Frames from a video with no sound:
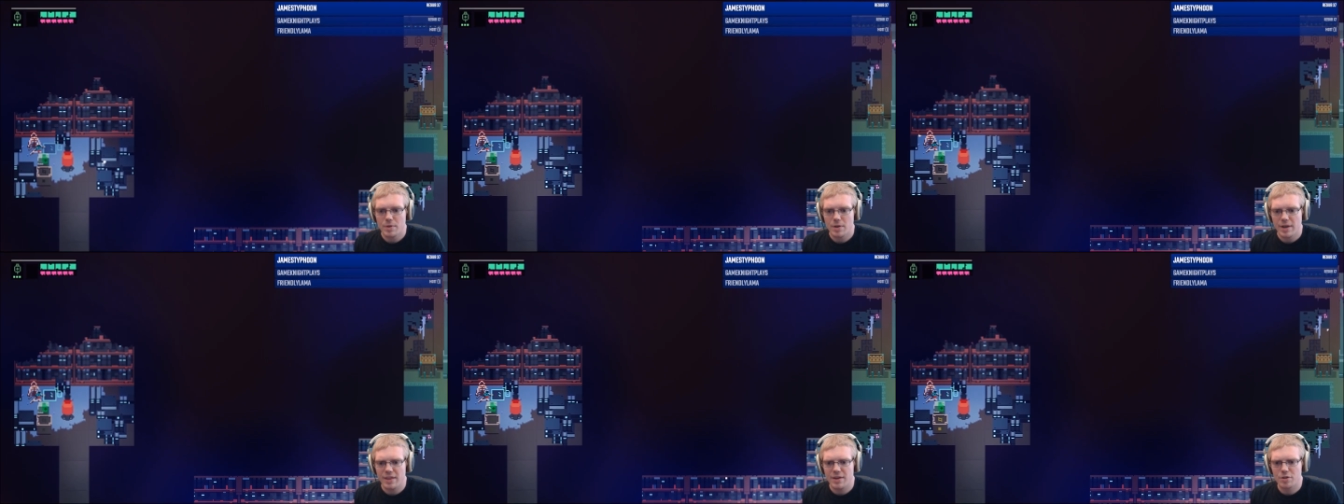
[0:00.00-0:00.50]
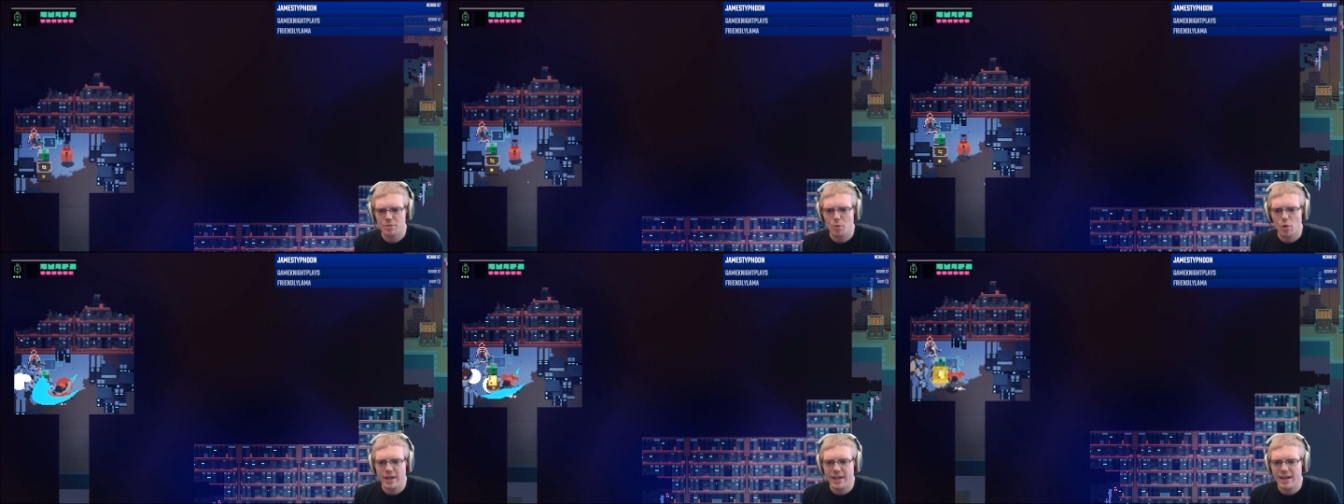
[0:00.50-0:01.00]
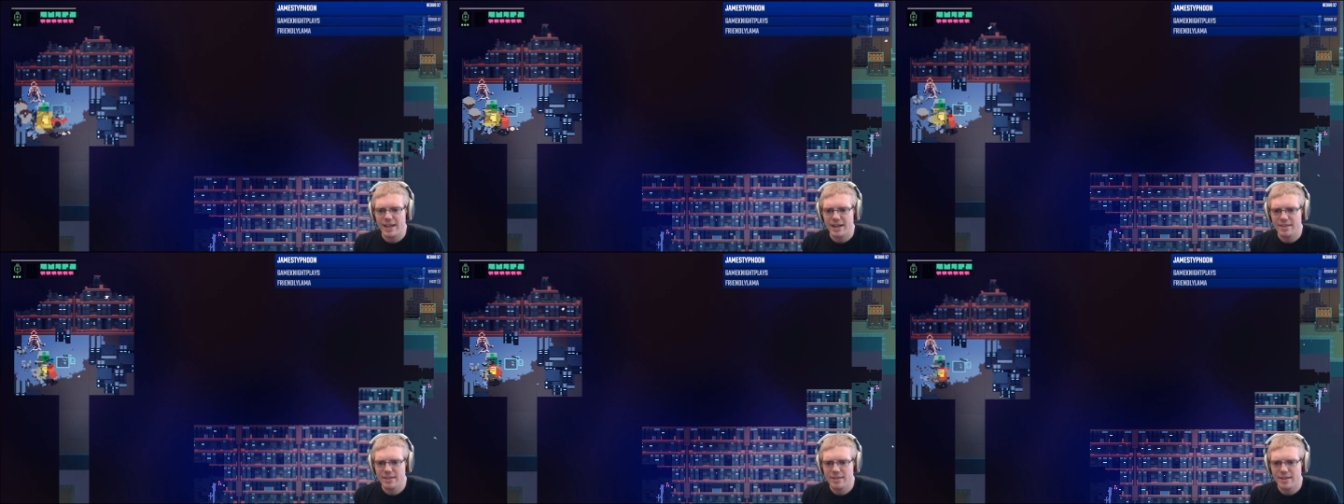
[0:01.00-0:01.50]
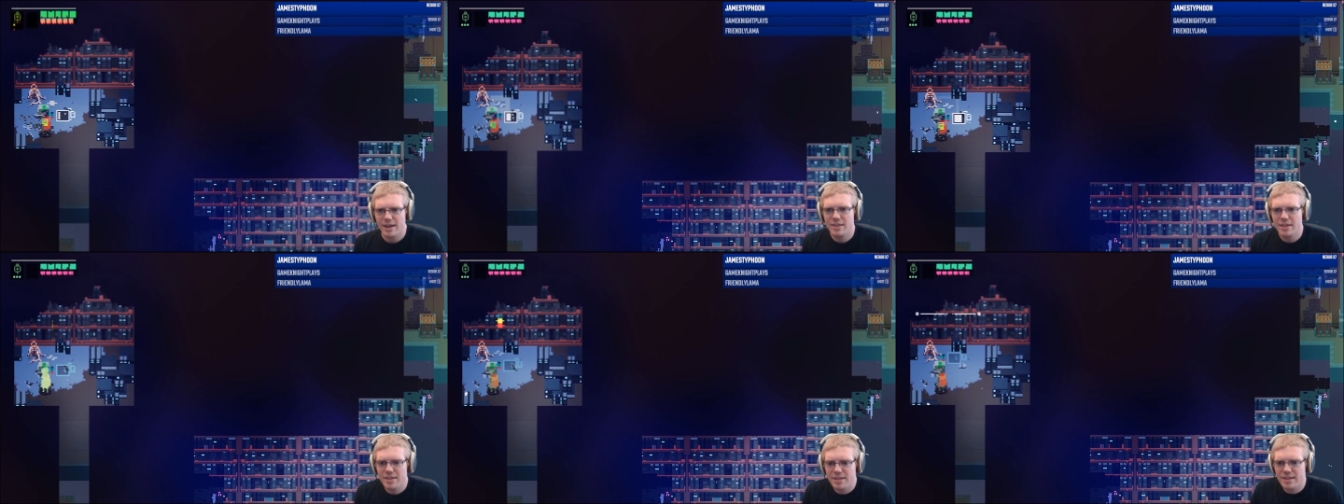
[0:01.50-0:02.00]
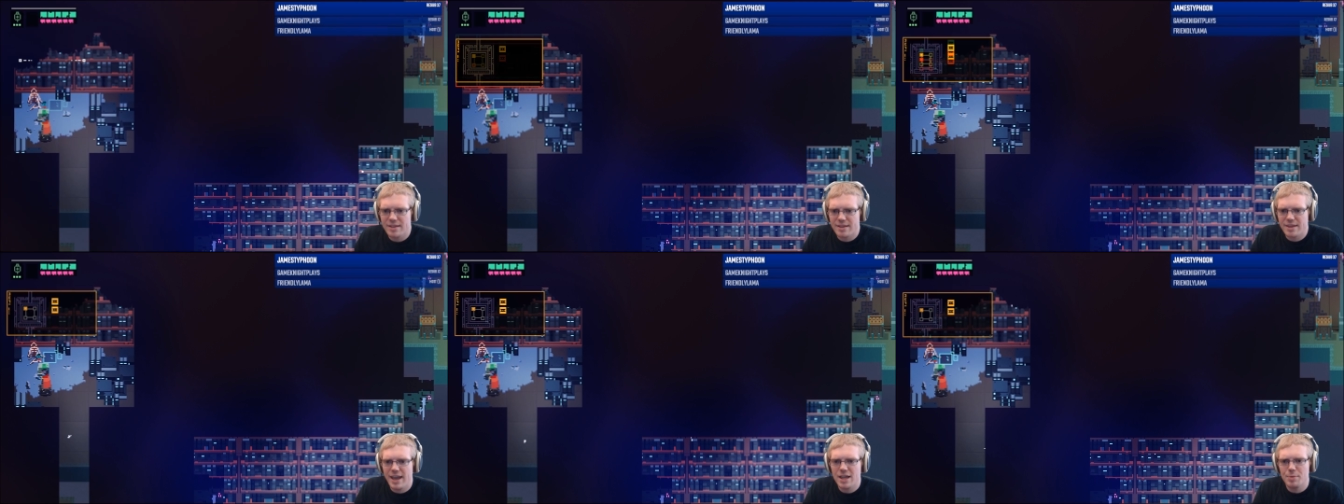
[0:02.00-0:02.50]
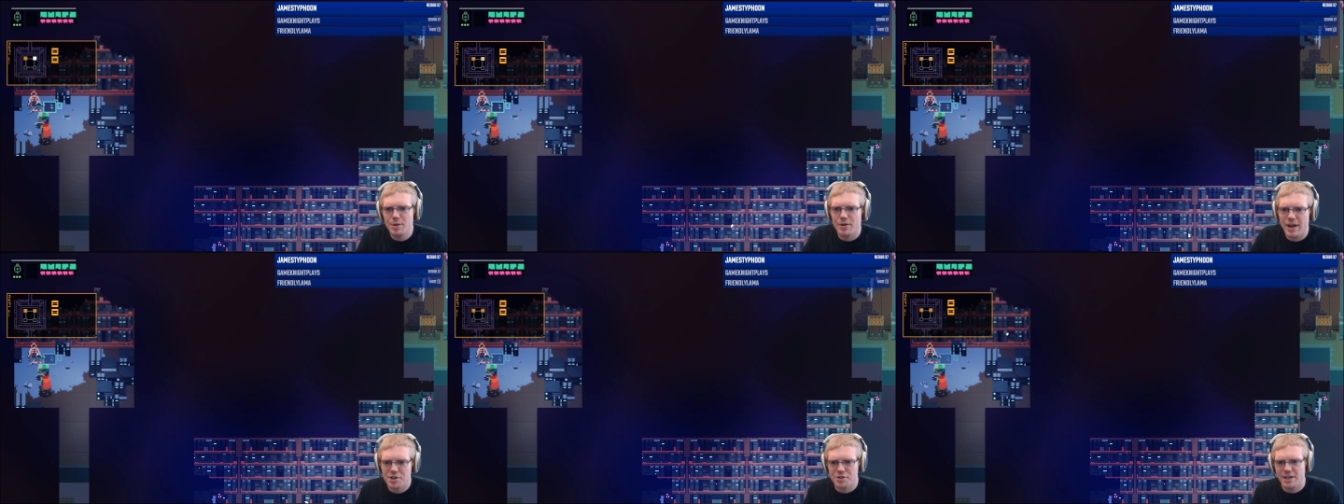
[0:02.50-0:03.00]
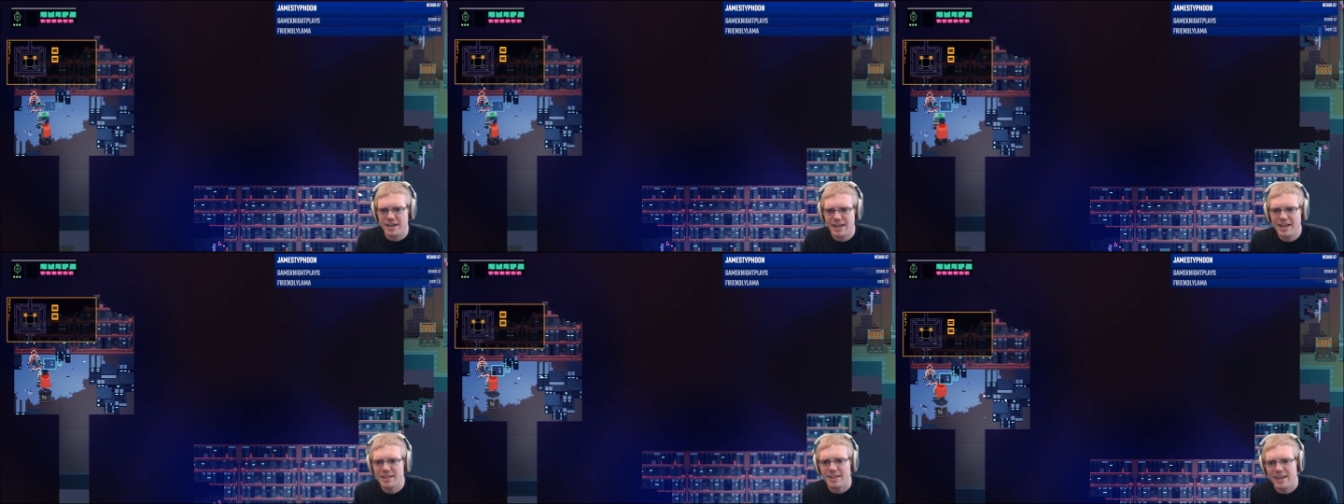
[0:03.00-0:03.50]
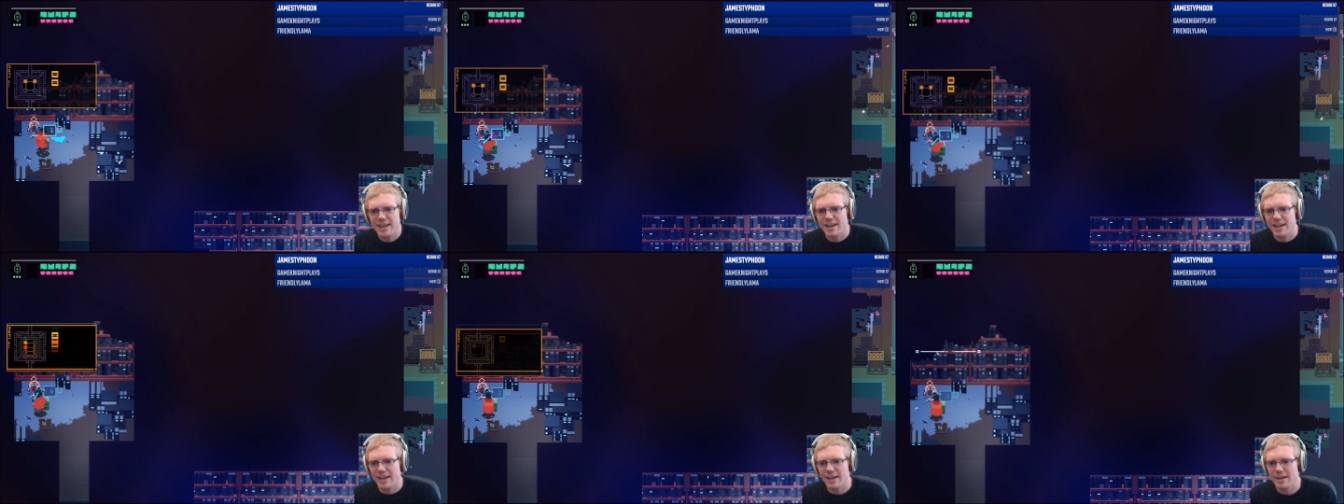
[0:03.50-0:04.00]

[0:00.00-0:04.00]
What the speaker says: There's more healing. In this case, we don't actually need the healing.